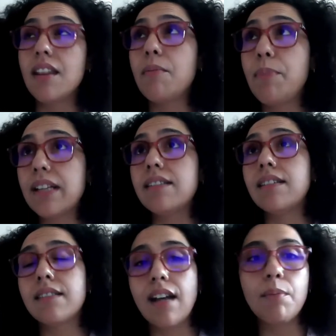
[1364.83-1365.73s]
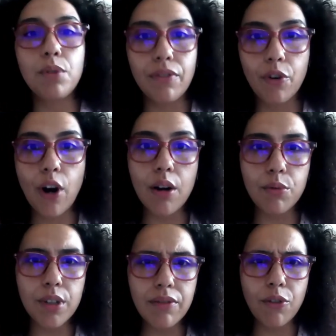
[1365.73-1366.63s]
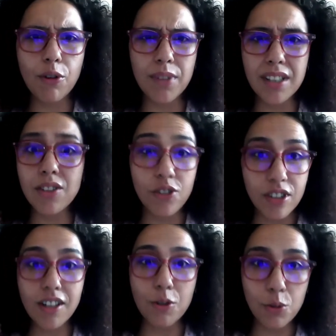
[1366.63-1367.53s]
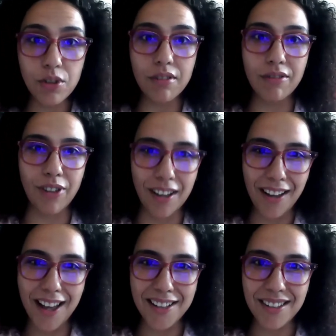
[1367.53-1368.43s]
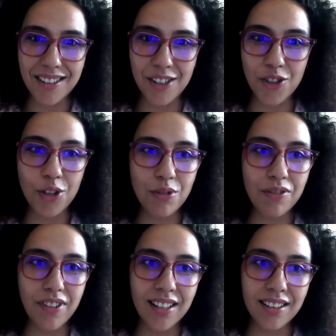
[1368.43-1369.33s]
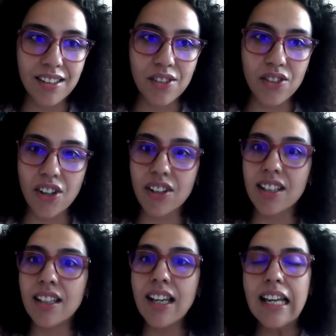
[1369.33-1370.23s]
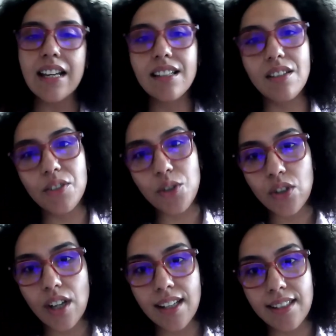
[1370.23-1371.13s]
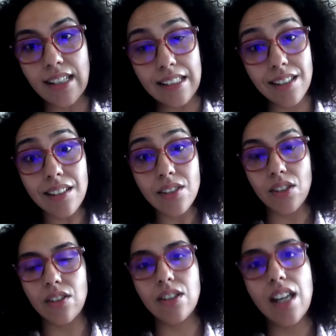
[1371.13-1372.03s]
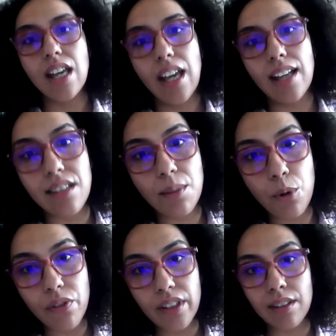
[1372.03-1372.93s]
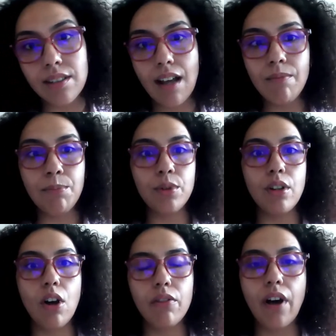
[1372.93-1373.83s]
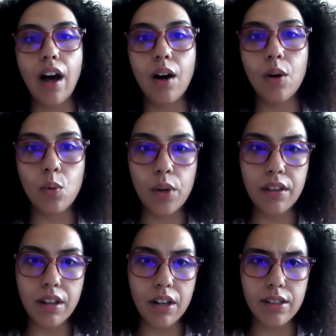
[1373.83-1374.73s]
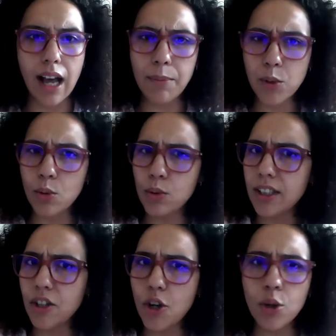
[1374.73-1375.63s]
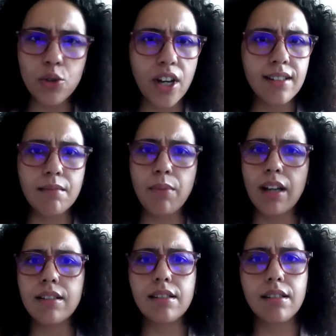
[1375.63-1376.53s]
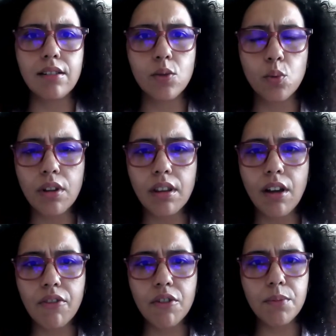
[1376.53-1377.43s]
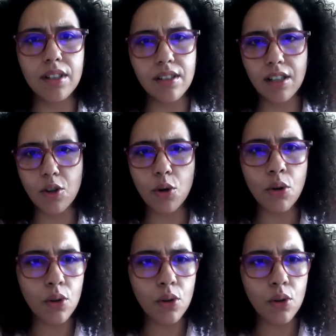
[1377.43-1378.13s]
the best example for how reform is not inclusive and does not reflect necessarily civil society and citizens. And it's the perfect example of how, when there is absolutely no checks and balances with governments and